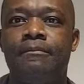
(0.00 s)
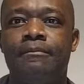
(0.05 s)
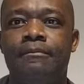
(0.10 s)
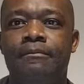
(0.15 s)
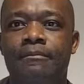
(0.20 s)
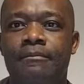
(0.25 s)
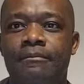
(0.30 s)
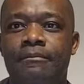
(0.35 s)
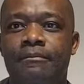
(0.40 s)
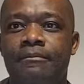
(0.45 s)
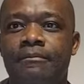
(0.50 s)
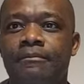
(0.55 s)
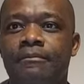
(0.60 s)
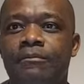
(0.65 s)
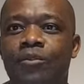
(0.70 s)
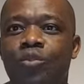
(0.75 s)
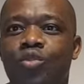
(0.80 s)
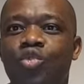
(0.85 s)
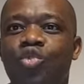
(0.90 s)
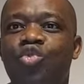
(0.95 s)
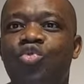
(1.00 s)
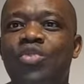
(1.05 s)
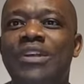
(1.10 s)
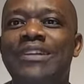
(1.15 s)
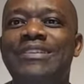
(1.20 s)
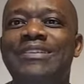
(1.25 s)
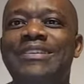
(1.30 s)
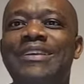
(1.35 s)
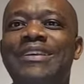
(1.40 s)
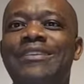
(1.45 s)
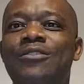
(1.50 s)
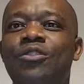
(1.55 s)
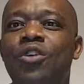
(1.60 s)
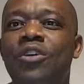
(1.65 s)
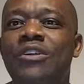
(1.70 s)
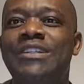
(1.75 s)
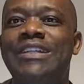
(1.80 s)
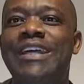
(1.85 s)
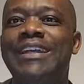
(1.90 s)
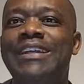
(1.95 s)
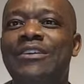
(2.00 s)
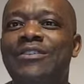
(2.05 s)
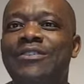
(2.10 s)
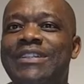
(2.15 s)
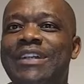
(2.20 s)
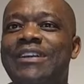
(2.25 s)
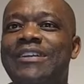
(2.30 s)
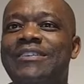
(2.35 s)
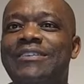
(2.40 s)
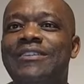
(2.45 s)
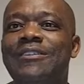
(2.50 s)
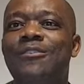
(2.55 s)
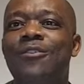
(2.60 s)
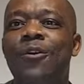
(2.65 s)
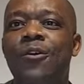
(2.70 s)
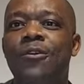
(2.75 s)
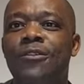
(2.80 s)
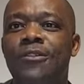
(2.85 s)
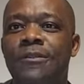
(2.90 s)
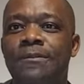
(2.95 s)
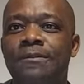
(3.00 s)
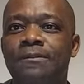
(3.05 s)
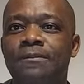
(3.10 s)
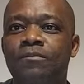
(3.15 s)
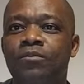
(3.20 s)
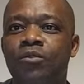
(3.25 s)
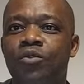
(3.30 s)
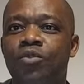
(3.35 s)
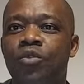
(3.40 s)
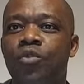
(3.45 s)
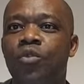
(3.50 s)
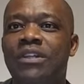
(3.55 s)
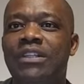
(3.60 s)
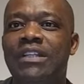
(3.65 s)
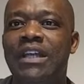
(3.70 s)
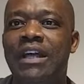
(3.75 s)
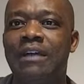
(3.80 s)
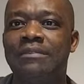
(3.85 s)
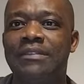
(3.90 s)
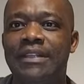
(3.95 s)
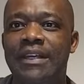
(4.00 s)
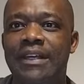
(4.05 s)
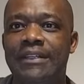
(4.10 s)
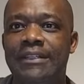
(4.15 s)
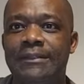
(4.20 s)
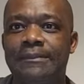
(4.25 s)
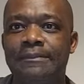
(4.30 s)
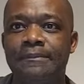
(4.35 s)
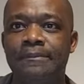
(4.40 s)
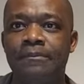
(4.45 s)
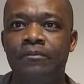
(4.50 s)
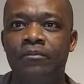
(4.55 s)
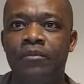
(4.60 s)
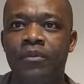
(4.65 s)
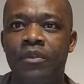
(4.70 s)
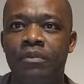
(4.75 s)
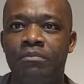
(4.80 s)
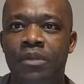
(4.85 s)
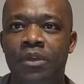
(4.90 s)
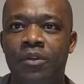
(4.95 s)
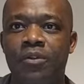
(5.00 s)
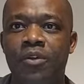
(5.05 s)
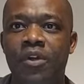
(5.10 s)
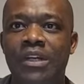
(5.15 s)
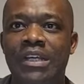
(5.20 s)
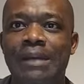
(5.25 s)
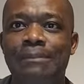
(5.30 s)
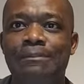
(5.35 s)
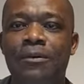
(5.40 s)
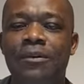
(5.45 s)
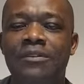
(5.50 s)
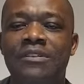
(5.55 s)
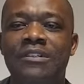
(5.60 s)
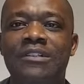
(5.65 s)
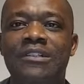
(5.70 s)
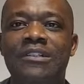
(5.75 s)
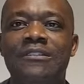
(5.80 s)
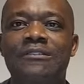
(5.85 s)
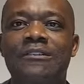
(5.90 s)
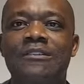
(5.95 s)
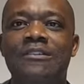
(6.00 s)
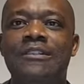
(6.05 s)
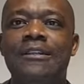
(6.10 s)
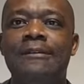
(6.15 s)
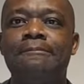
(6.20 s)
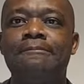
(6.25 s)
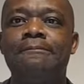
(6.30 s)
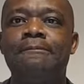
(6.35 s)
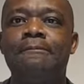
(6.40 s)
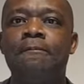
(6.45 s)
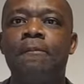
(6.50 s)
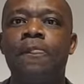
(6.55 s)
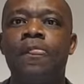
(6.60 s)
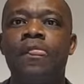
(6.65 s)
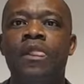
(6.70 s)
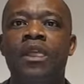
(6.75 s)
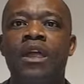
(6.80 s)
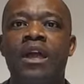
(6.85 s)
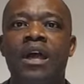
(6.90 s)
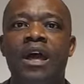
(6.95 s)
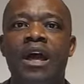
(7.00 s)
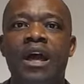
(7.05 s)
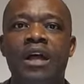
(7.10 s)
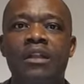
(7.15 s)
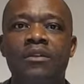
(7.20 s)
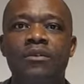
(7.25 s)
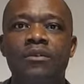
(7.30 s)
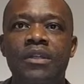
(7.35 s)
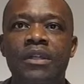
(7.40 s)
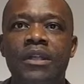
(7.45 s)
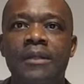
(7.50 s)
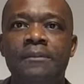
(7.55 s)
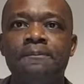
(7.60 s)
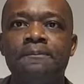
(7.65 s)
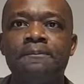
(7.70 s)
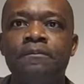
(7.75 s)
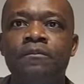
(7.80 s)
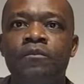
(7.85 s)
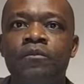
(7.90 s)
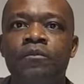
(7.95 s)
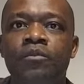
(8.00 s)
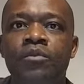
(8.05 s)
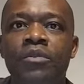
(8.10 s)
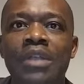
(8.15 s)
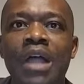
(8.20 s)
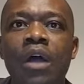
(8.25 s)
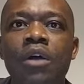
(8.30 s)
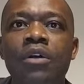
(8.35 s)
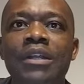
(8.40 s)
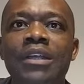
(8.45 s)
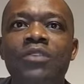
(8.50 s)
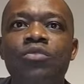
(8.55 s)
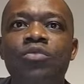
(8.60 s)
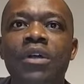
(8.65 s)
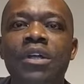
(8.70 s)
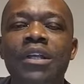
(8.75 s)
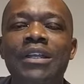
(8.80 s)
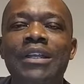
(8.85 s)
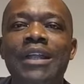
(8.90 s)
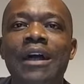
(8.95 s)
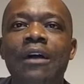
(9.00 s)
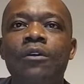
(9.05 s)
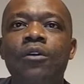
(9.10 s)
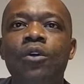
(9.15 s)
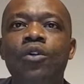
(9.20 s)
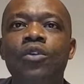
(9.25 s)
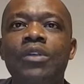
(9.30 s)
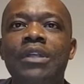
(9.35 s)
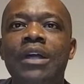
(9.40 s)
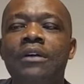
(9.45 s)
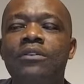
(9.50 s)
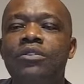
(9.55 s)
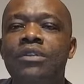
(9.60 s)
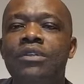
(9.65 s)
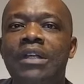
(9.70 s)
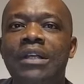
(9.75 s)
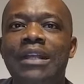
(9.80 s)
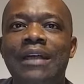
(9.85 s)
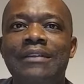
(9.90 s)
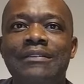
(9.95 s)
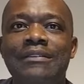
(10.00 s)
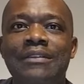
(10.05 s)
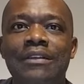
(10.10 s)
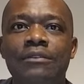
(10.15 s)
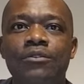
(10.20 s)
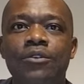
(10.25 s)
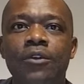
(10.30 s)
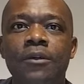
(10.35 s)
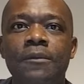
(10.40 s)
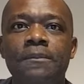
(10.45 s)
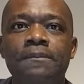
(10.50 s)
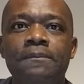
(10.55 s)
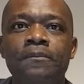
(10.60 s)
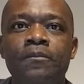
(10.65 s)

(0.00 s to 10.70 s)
to strengthen your challenge, challenging God for what He have said. May God help us in Jesus' name. Hallelujah. Now, let's quickly now go down to the last scripture,